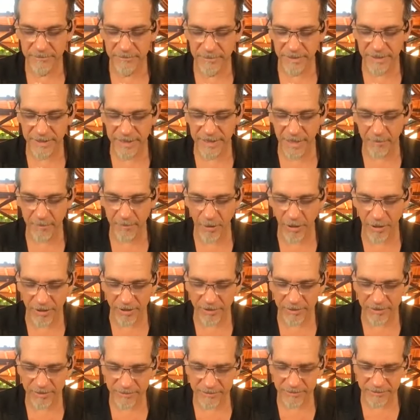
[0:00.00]
but that
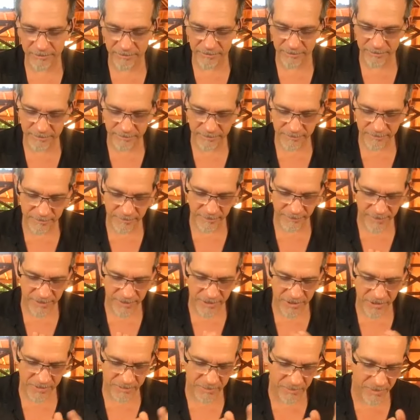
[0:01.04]
part of
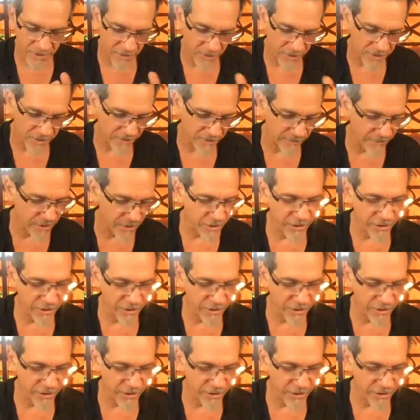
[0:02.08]
this, because of the